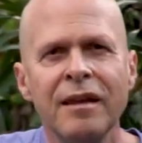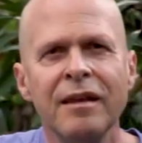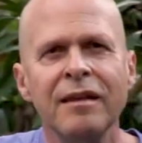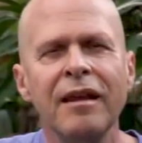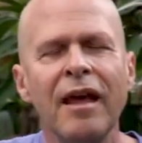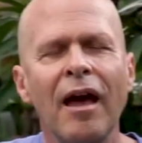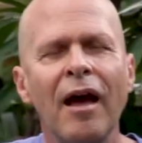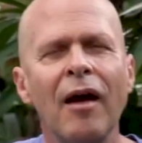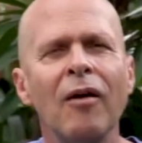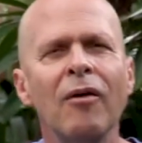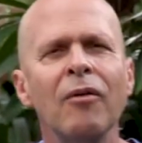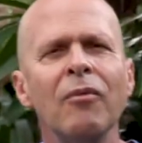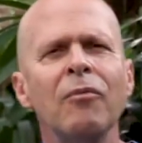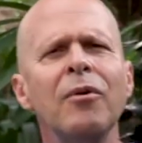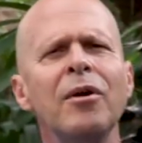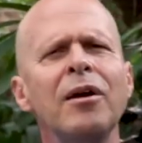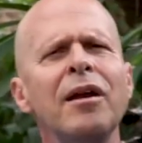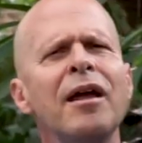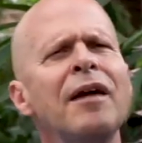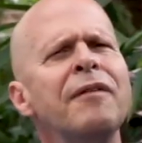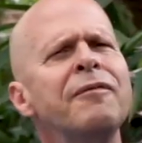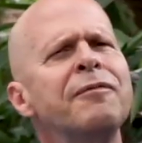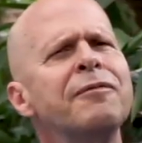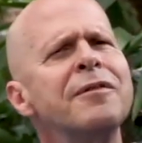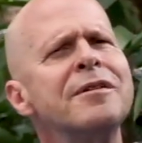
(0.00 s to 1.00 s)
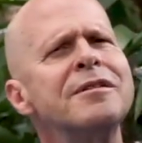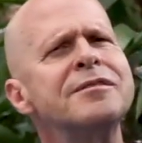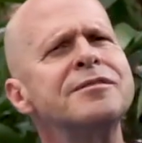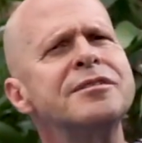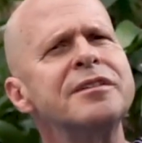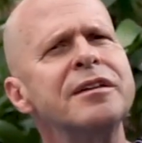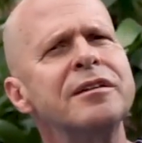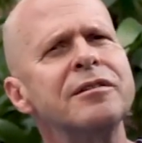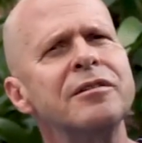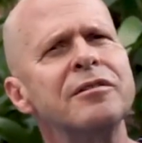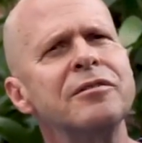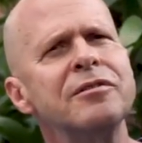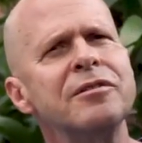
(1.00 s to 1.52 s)
Now, when I first
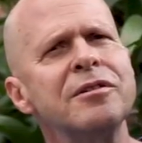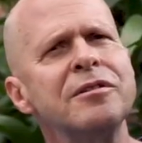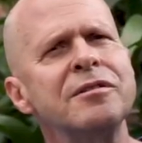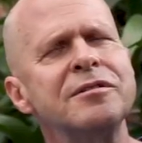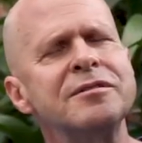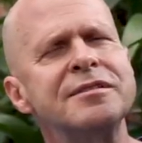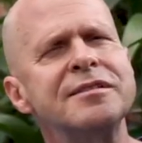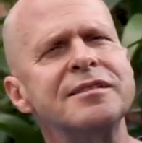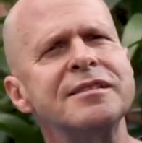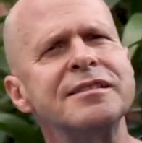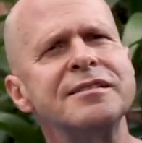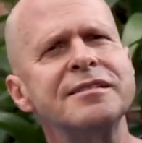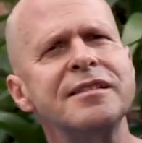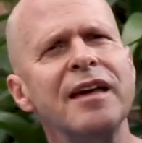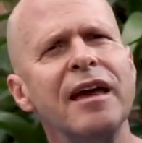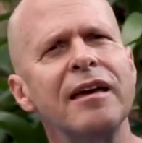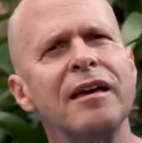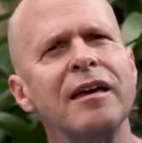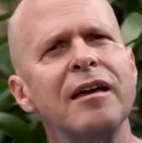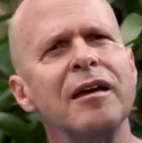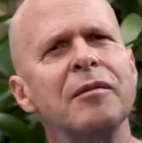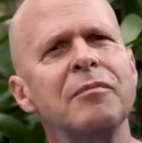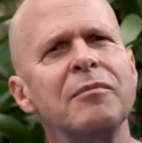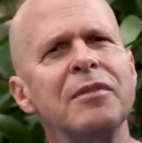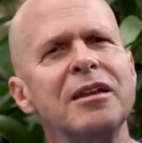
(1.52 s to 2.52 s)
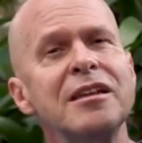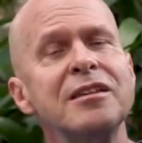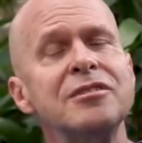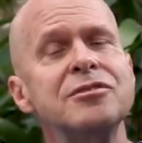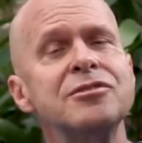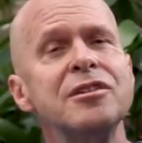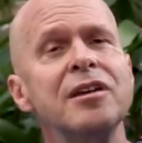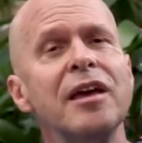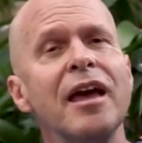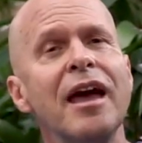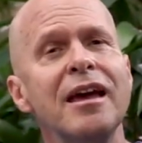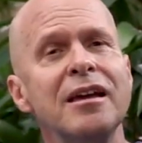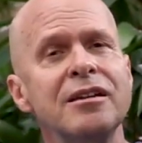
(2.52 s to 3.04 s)
introduced the Sekhem
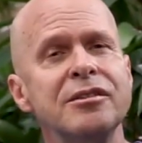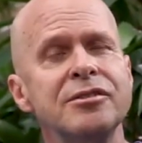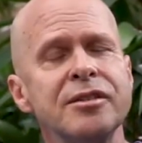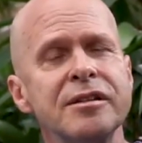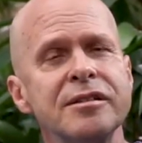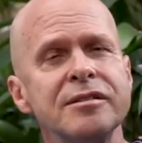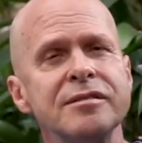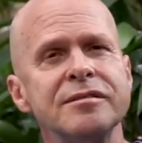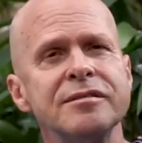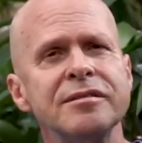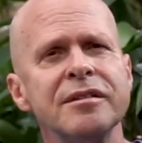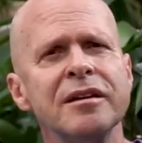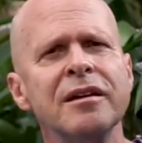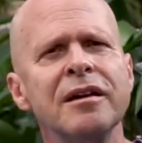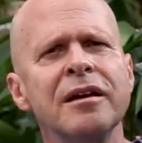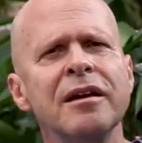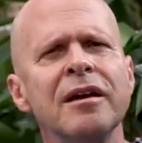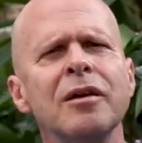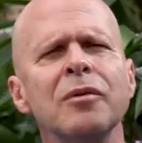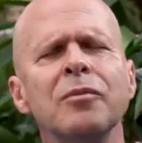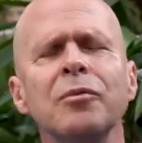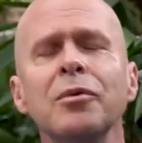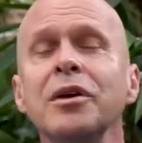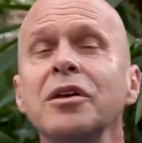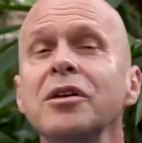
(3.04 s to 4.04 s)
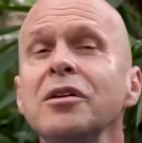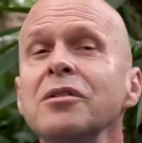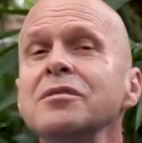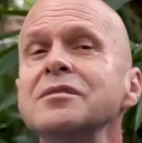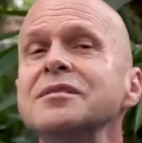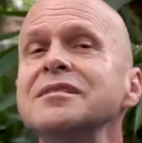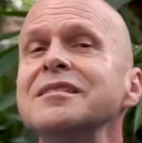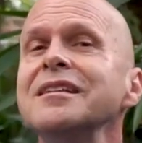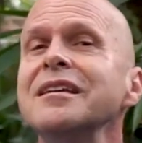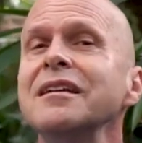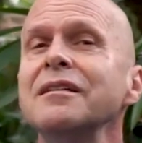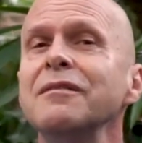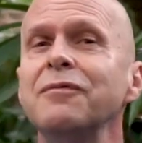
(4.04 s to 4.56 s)
initiations, we
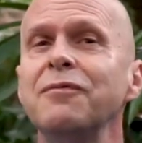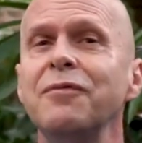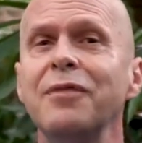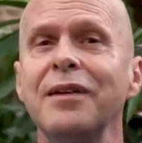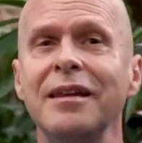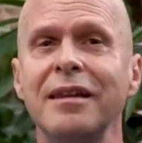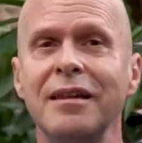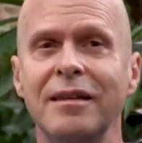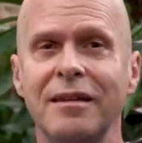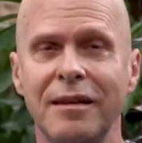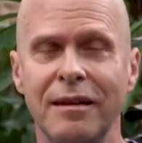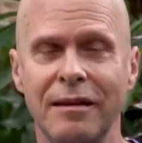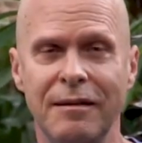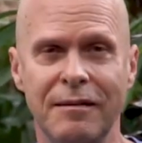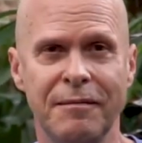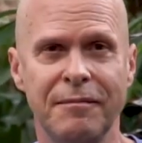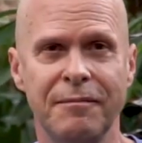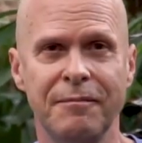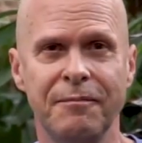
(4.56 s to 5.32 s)
used the infinity.